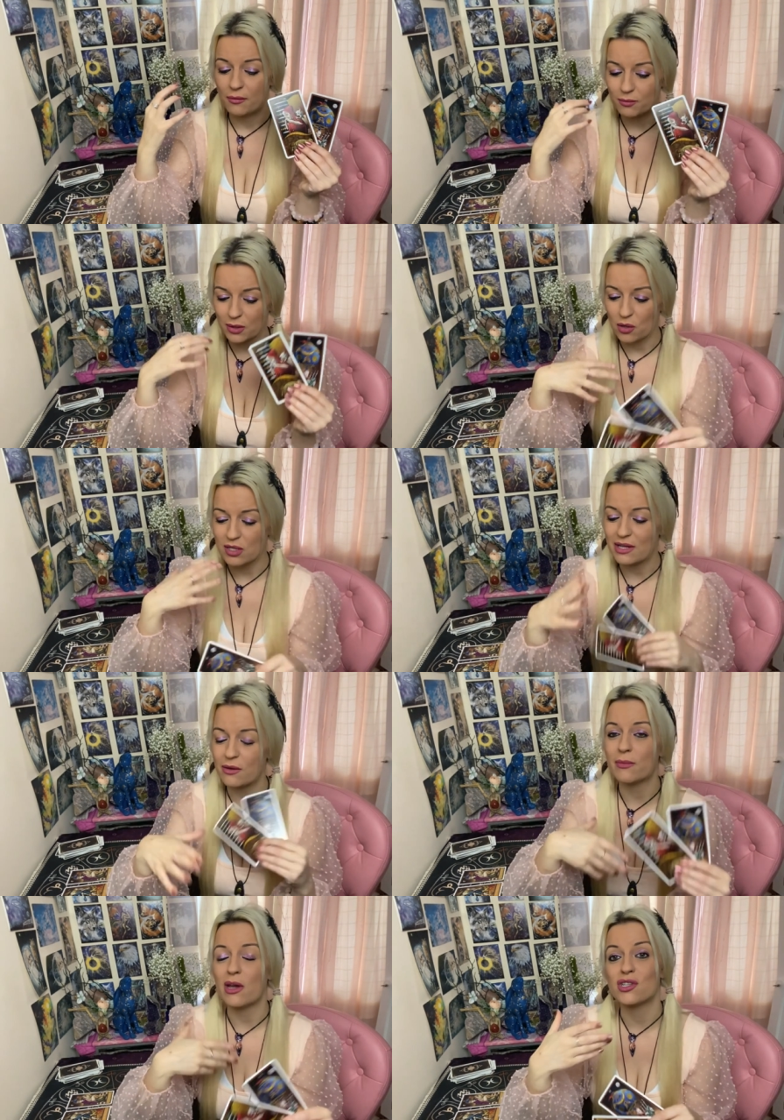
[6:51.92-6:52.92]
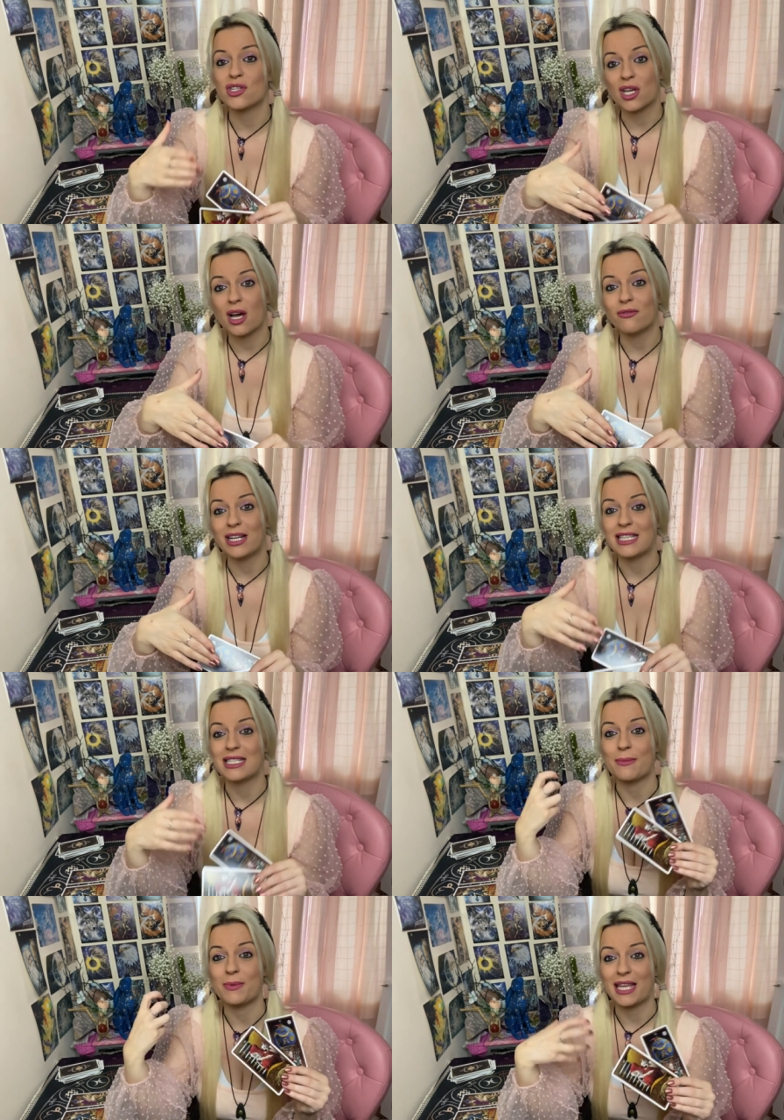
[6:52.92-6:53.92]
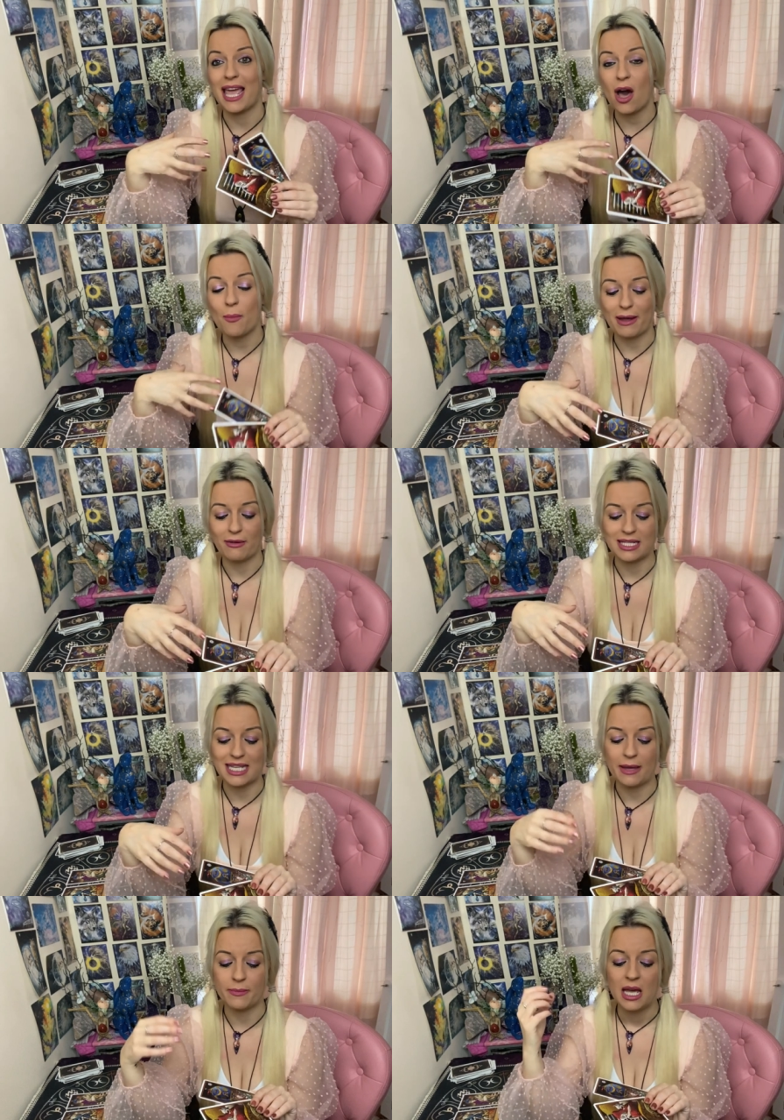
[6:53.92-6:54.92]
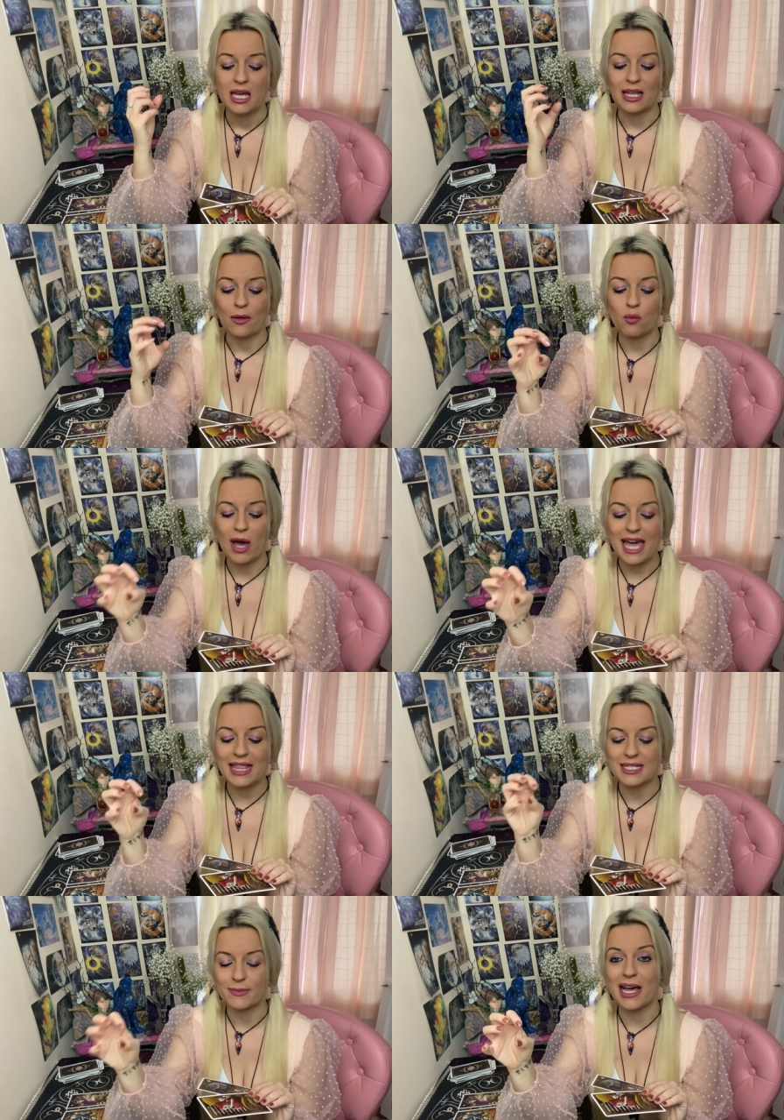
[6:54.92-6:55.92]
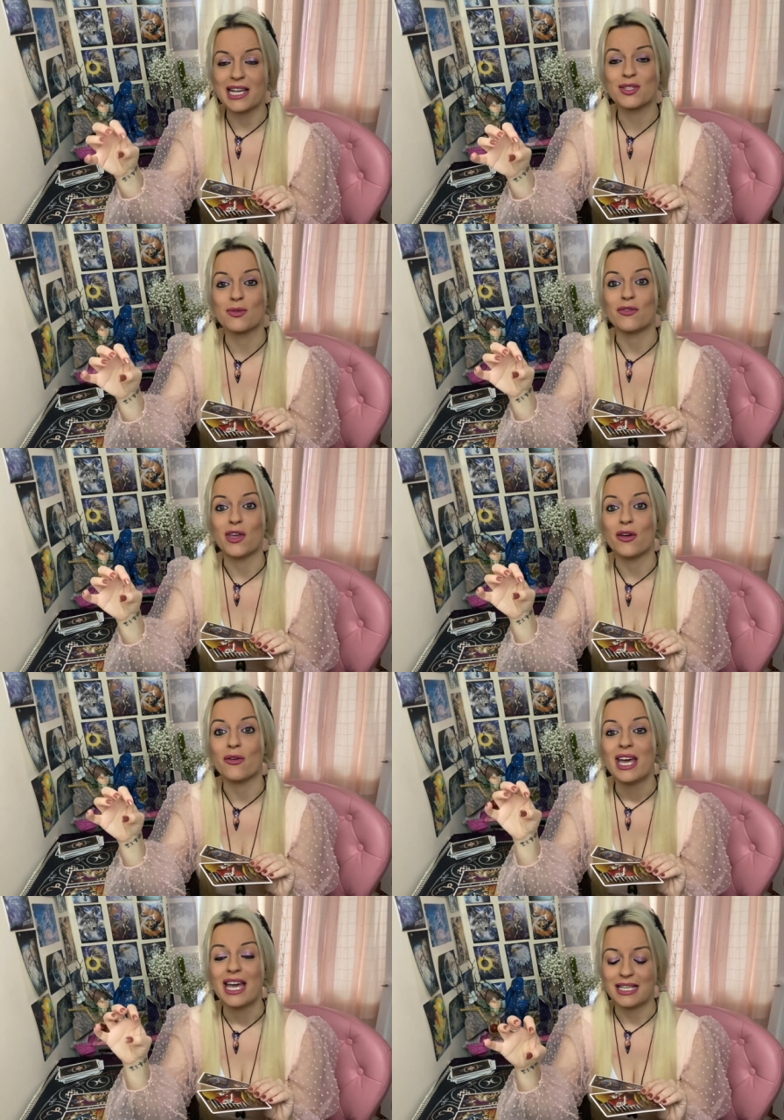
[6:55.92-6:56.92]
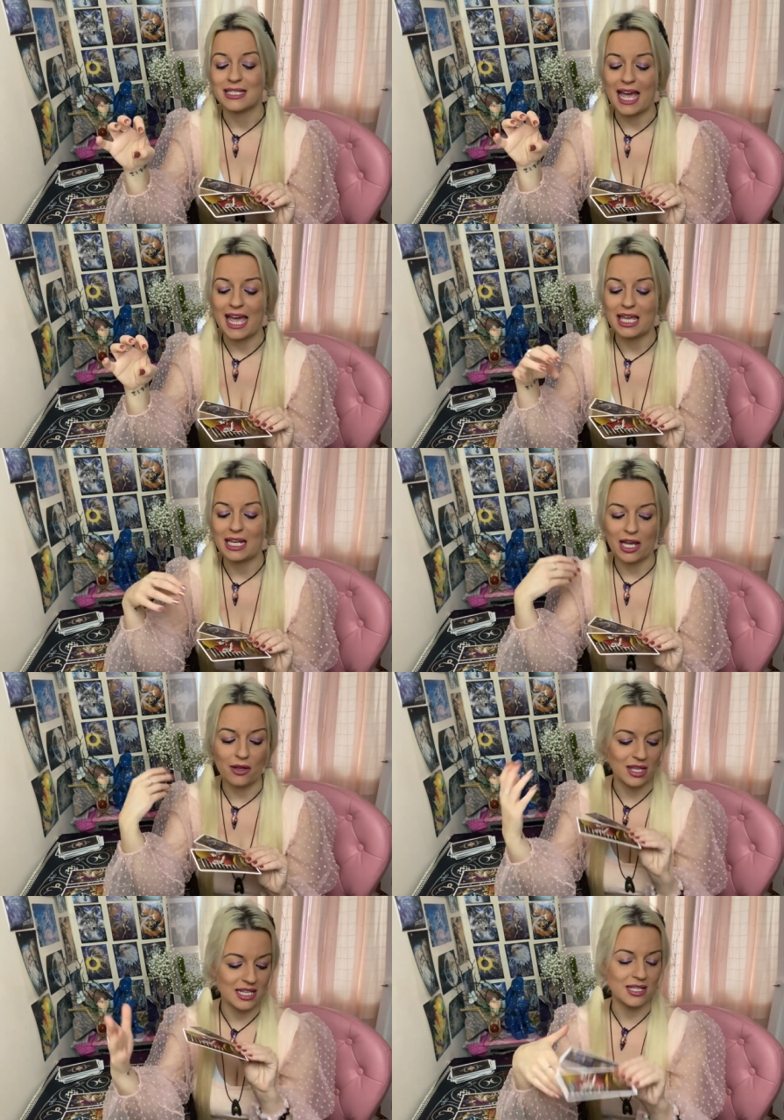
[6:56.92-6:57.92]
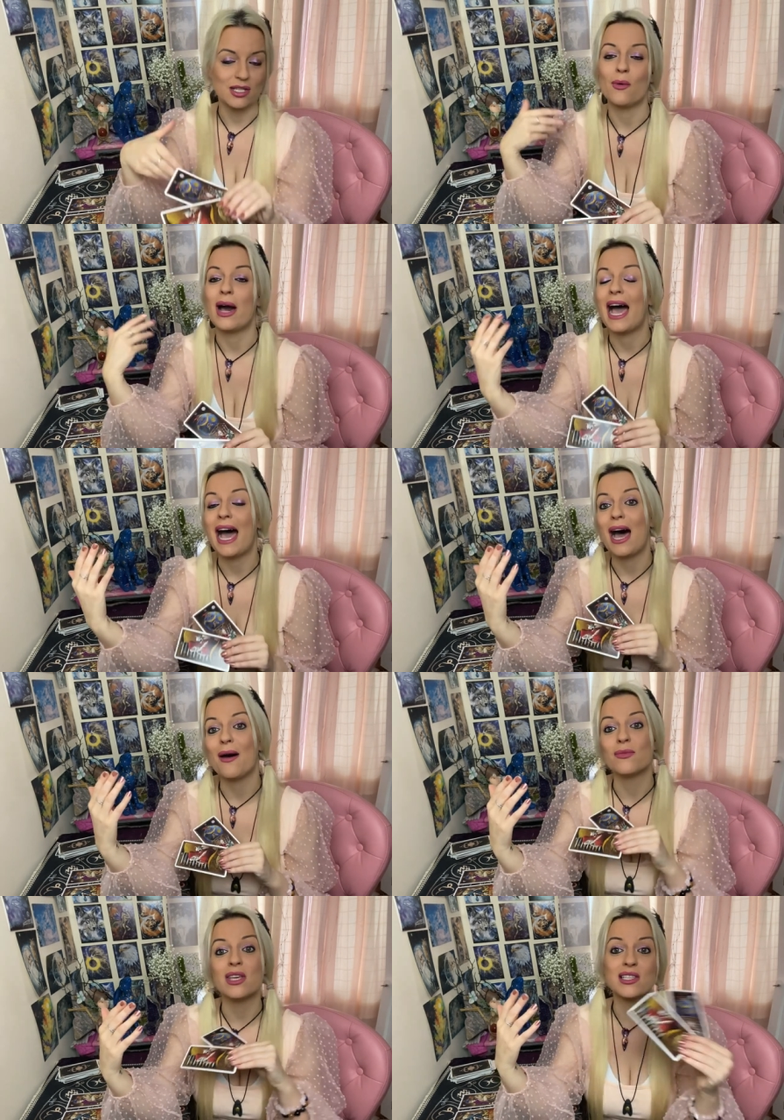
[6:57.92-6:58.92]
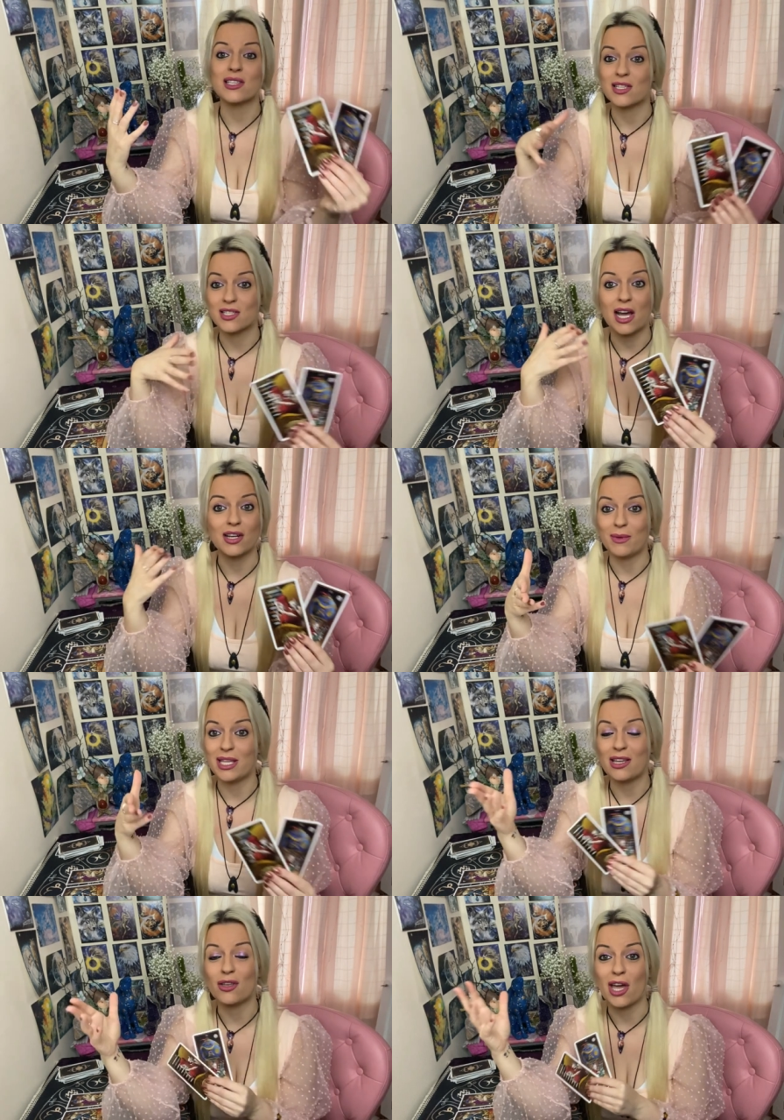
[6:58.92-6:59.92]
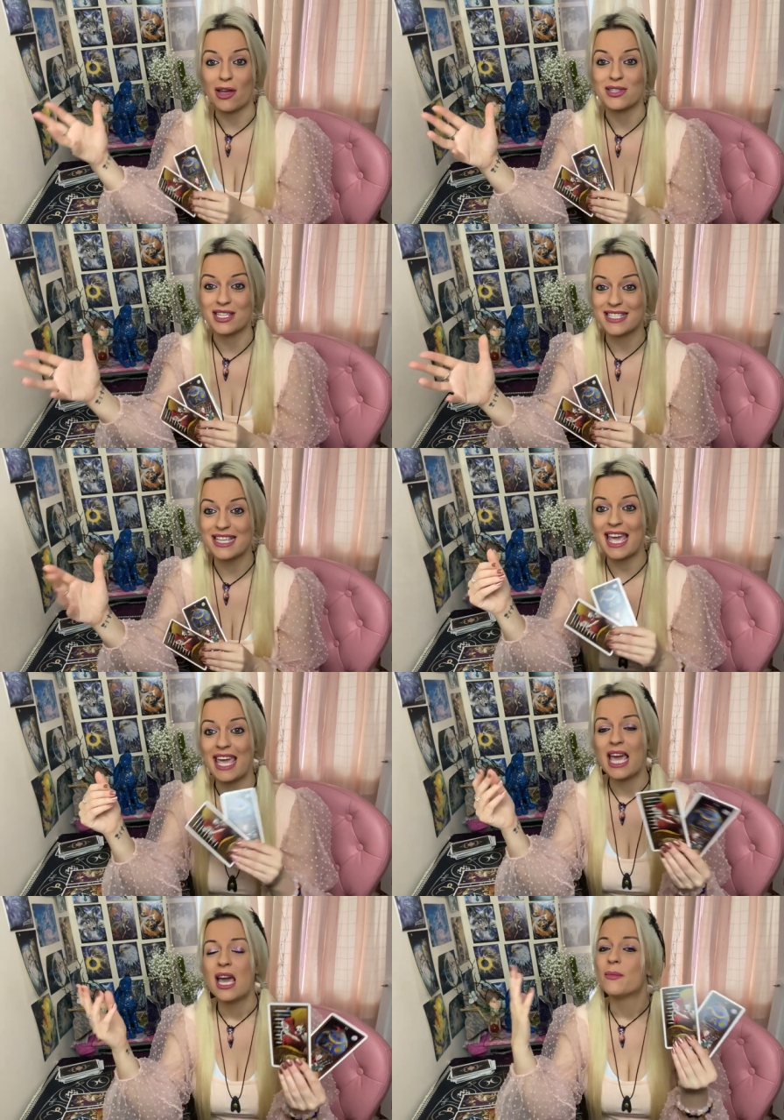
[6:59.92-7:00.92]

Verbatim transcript: Because their emotions are really deep and they are very deep, they wear this mask with you and say, you know, this is who I am, this is the side of me that you're going to see.